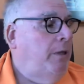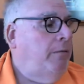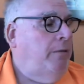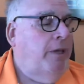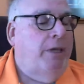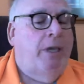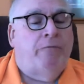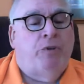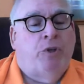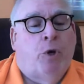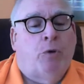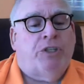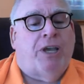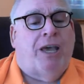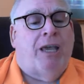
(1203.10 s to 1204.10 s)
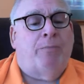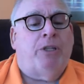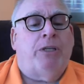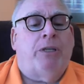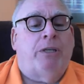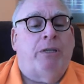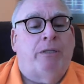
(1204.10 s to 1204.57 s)
They gave no
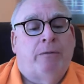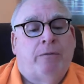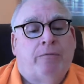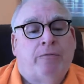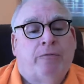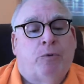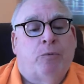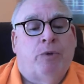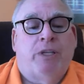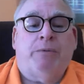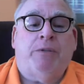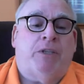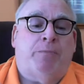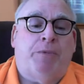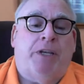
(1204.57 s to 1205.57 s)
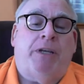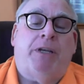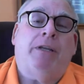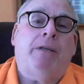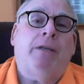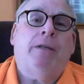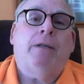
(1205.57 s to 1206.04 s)
timeline for
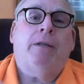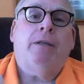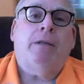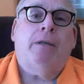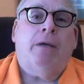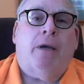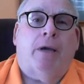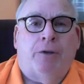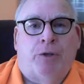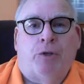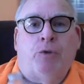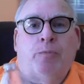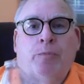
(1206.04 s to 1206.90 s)
resubmitting a new